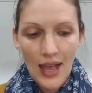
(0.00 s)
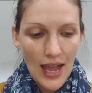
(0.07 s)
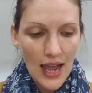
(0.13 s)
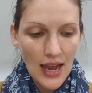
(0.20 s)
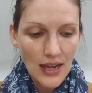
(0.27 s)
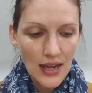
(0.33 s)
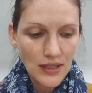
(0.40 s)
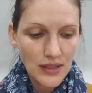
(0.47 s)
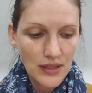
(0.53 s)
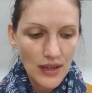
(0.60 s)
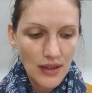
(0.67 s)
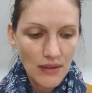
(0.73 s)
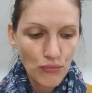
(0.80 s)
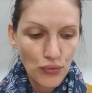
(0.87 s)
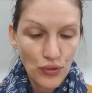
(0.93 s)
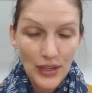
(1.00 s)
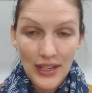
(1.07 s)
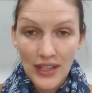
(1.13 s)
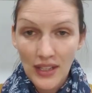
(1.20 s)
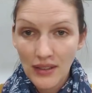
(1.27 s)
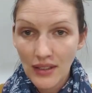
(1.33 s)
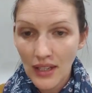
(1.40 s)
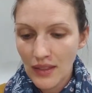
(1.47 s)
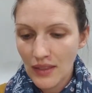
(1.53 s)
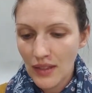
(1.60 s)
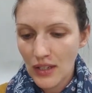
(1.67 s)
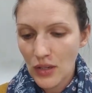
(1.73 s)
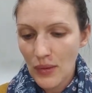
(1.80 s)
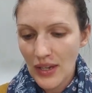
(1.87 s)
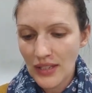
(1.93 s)
and Breathe in the
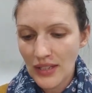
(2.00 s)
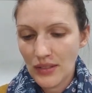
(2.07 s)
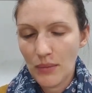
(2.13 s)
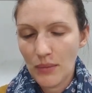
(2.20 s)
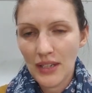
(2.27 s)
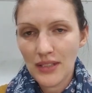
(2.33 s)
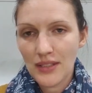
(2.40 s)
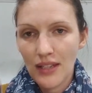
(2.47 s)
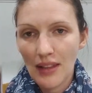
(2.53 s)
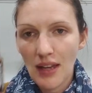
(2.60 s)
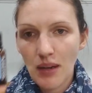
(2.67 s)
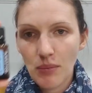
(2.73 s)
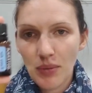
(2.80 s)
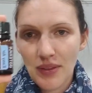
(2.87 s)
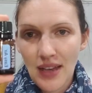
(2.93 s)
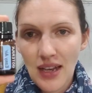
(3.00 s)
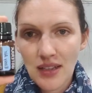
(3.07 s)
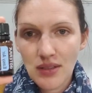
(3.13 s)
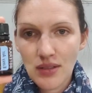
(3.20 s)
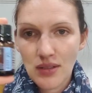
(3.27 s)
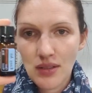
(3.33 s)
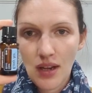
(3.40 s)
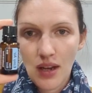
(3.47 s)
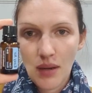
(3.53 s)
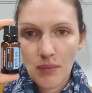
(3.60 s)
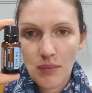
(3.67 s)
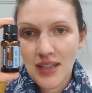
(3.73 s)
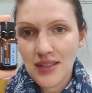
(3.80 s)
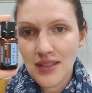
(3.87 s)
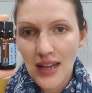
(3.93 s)
US, so you might see that, but that's
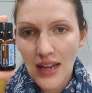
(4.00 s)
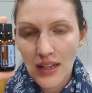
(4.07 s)
Easy Air.